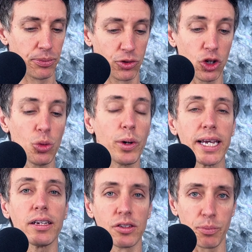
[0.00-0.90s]
2
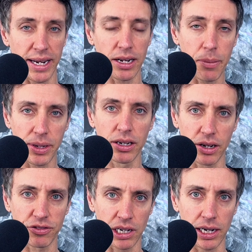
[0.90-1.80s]
weeks might not be
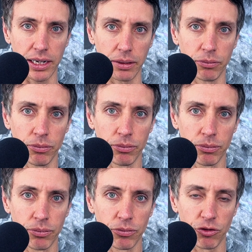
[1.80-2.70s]
enough time
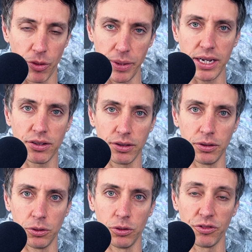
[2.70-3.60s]
for me
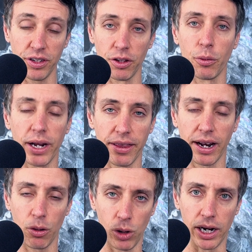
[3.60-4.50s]
to feel the way that
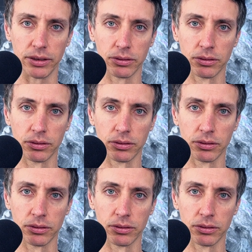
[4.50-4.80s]
I want.